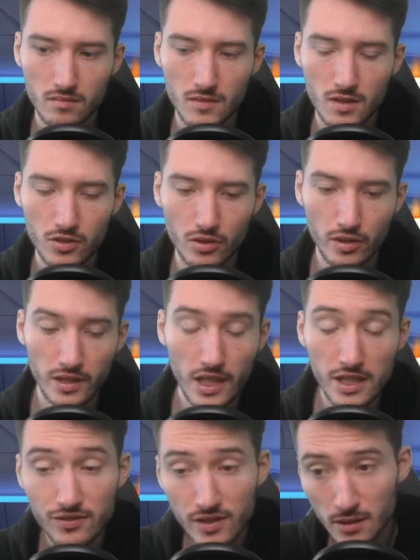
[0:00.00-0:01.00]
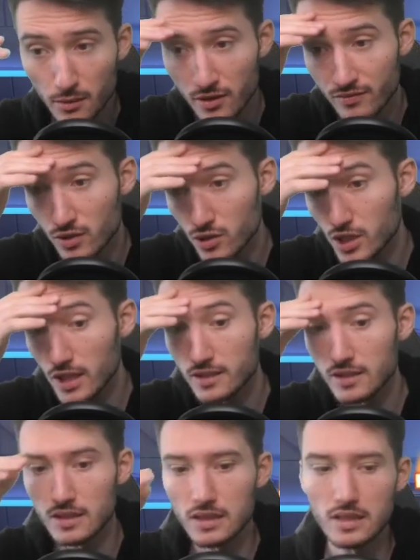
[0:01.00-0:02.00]
So the nice thing about Invoke
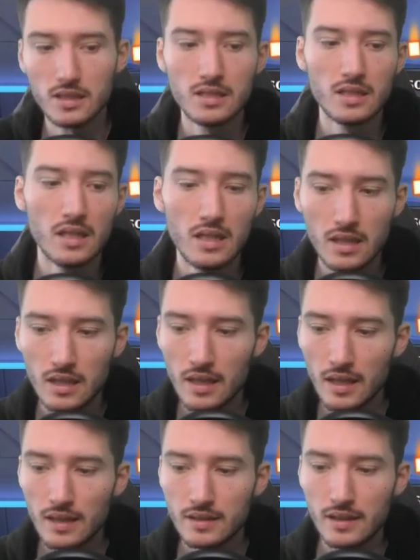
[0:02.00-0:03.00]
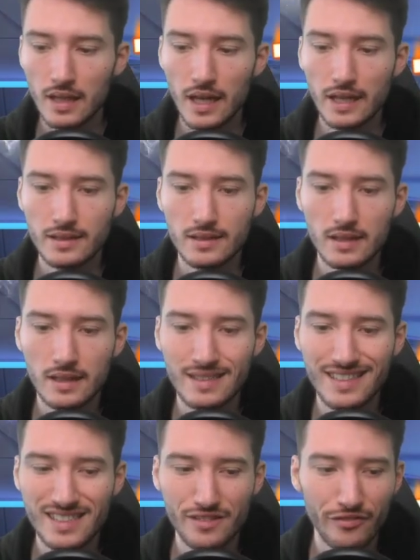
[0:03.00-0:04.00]
Justice is that it
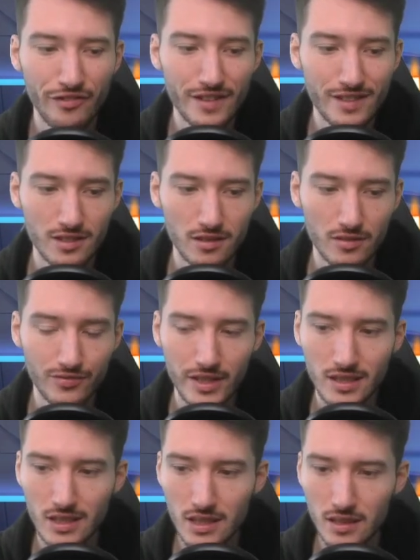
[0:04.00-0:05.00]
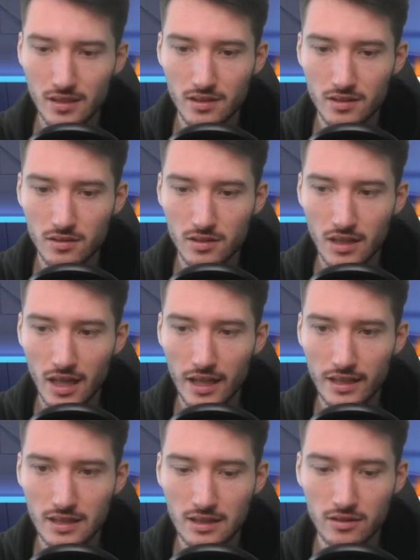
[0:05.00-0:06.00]
doesn't fizzle when the
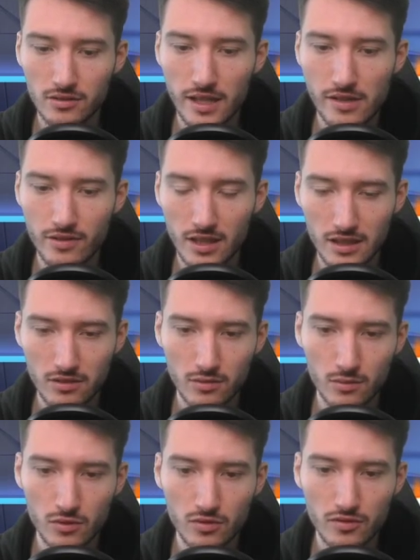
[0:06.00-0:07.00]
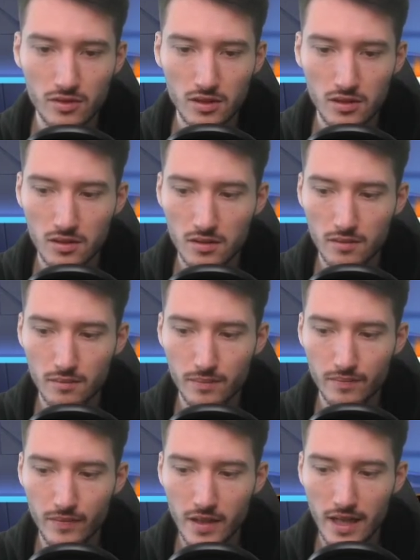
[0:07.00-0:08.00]
target in the graveyard is removed.
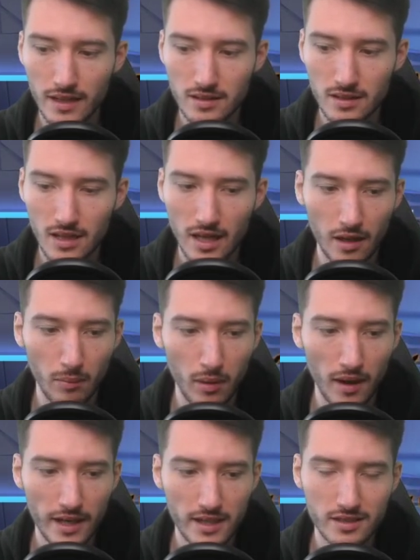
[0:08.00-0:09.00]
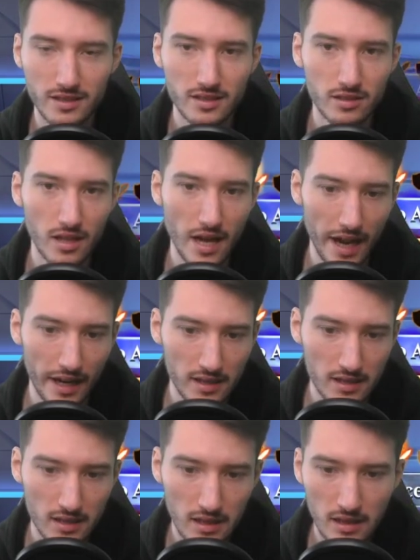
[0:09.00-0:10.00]
It has the target player still
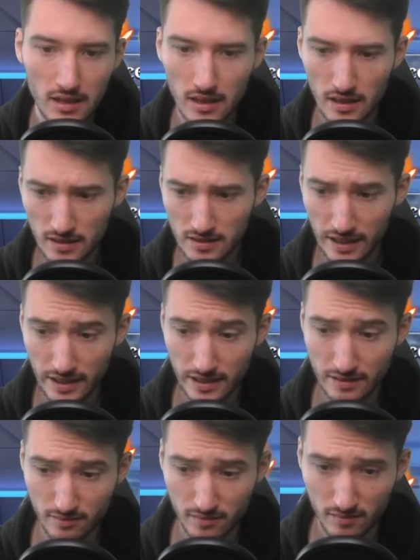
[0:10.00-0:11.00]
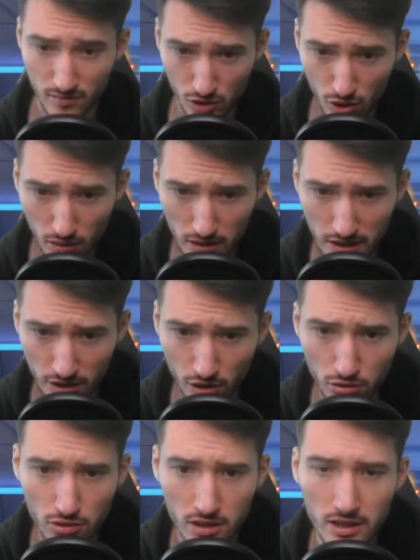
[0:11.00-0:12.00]
added. They surely
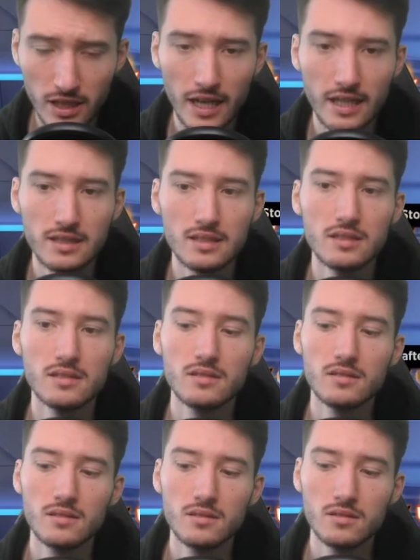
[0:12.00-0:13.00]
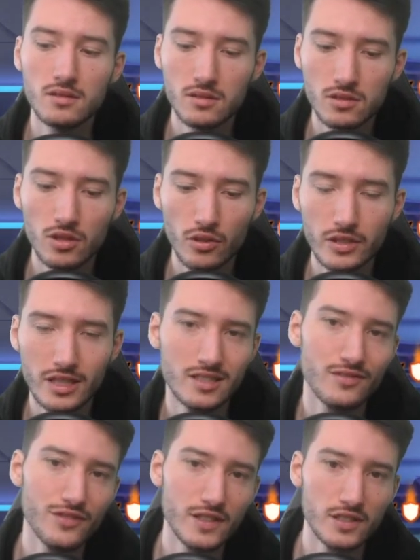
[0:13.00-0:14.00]
included that, so it doesn't
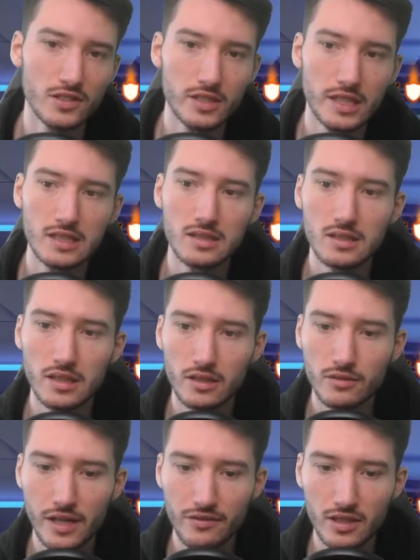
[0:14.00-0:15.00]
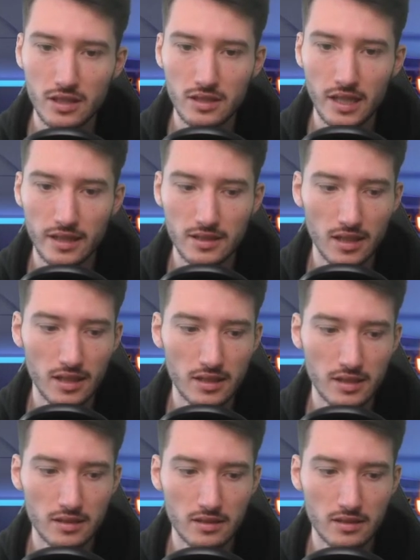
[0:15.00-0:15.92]
fizzle against like graveyard exiling.